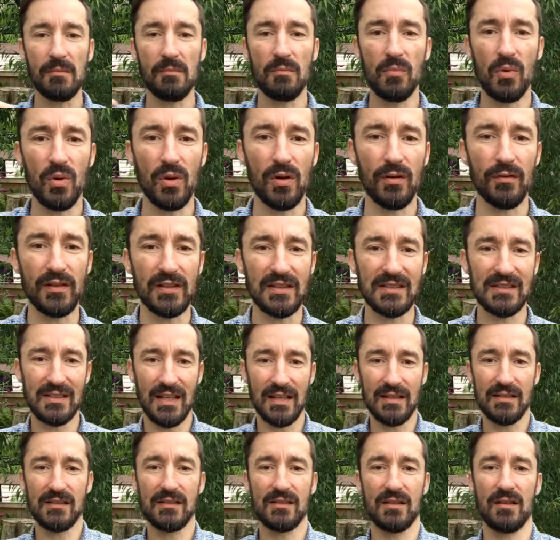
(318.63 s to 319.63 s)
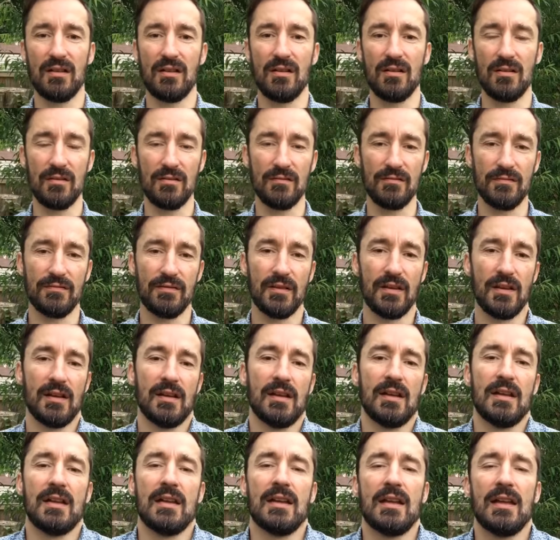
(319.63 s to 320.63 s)
more of a sense of
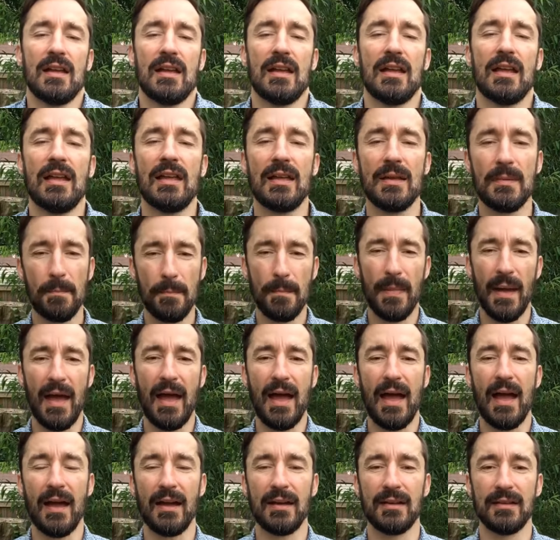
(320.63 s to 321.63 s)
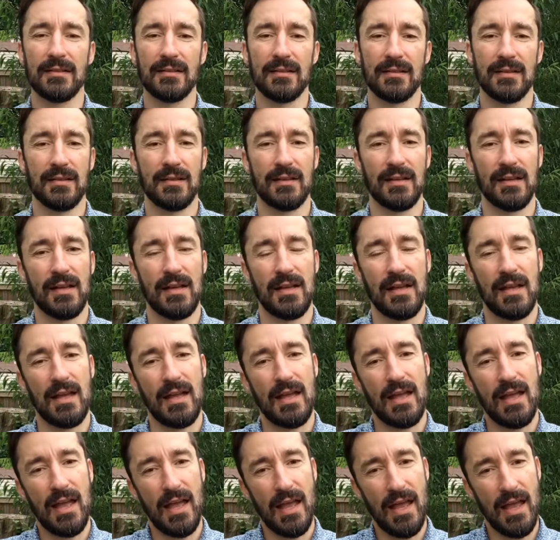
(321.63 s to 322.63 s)
impact,
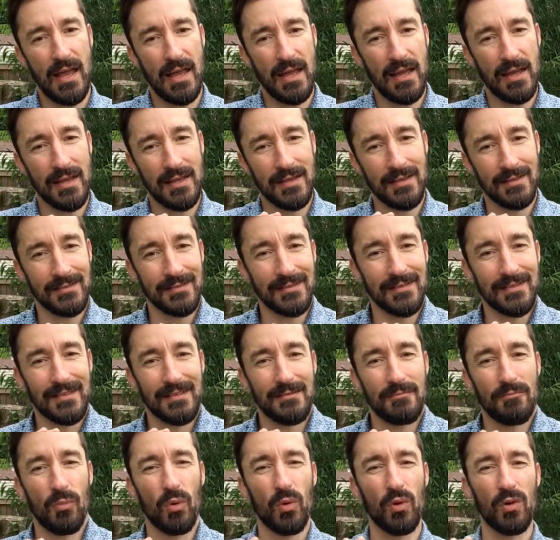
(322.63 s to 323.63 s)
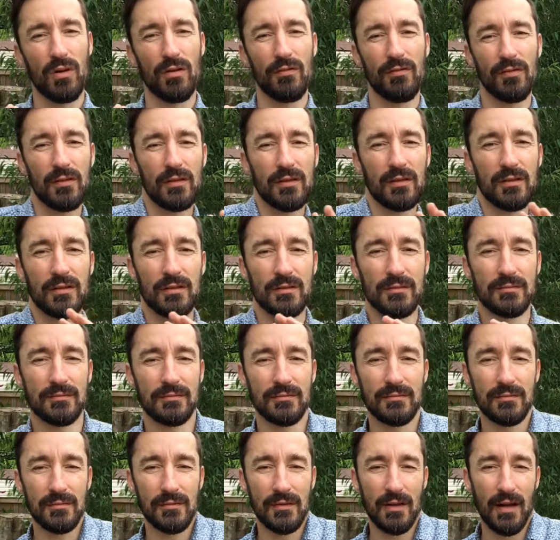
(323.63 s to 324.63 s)
and more of a
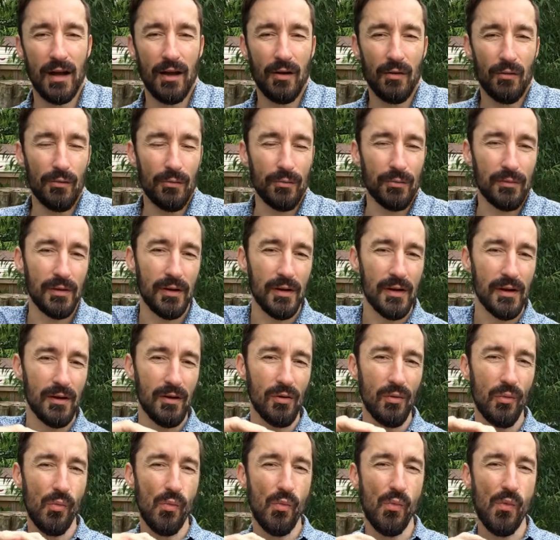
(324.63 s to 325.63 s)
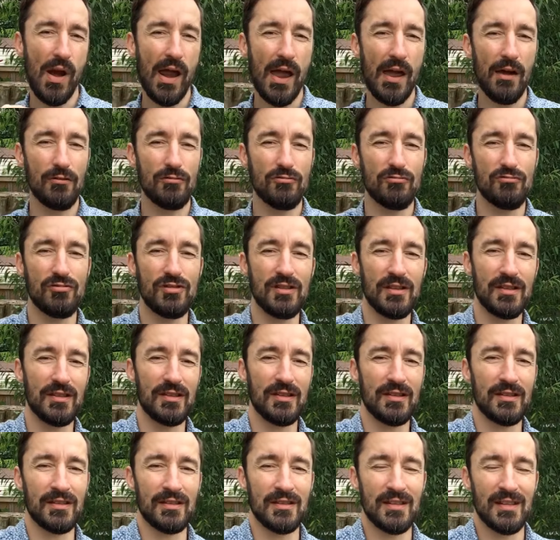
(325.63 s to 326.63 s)

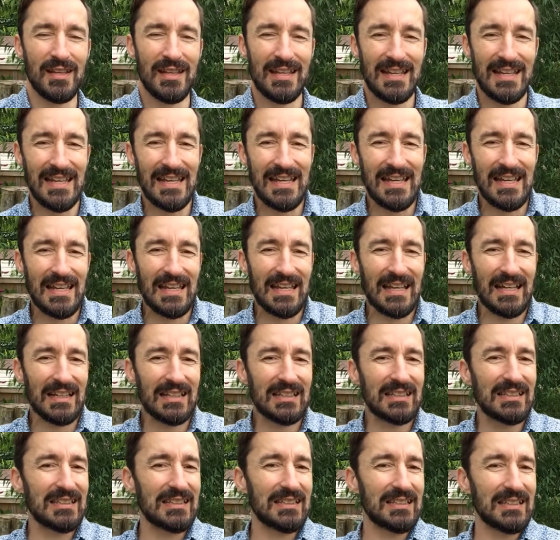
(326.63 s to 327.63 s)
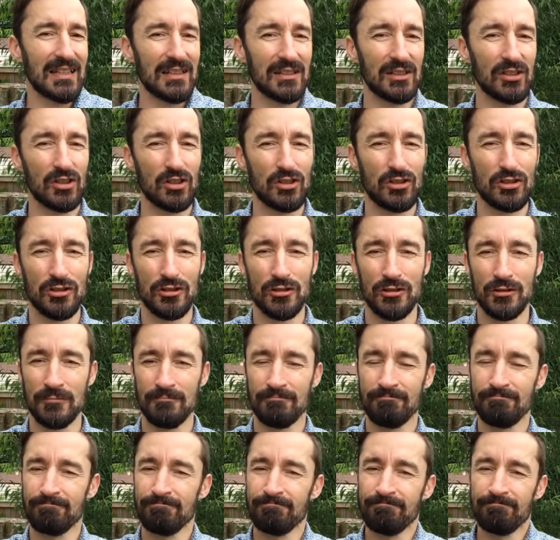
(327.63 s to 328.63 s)
rounded, kind of subtler,
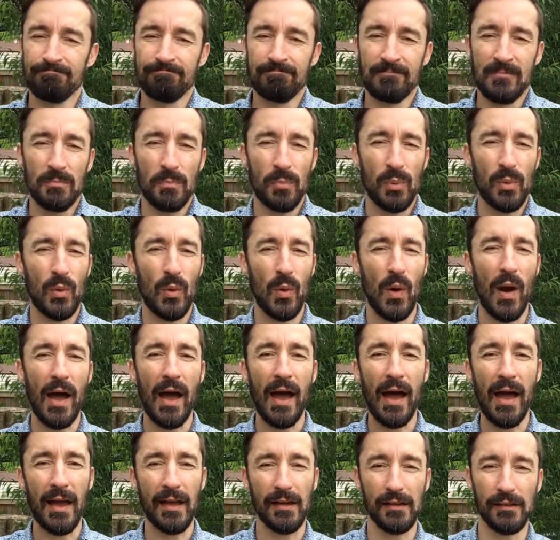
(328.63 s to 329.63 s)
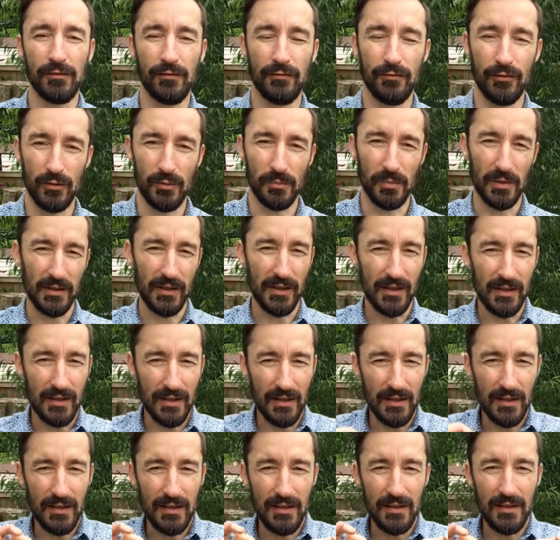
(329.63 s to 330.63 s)
prideful, but in
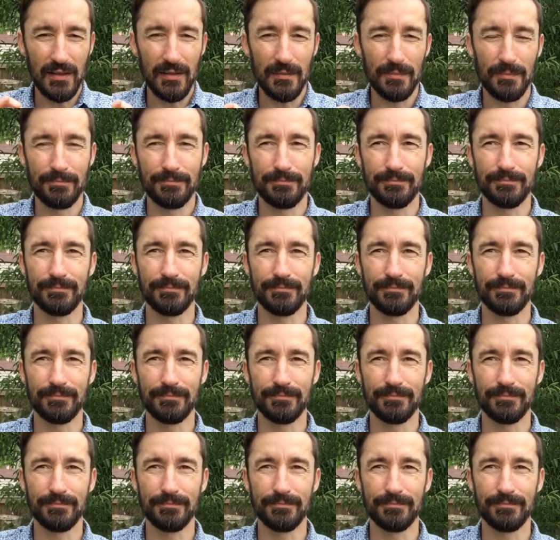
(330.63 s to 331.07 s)
a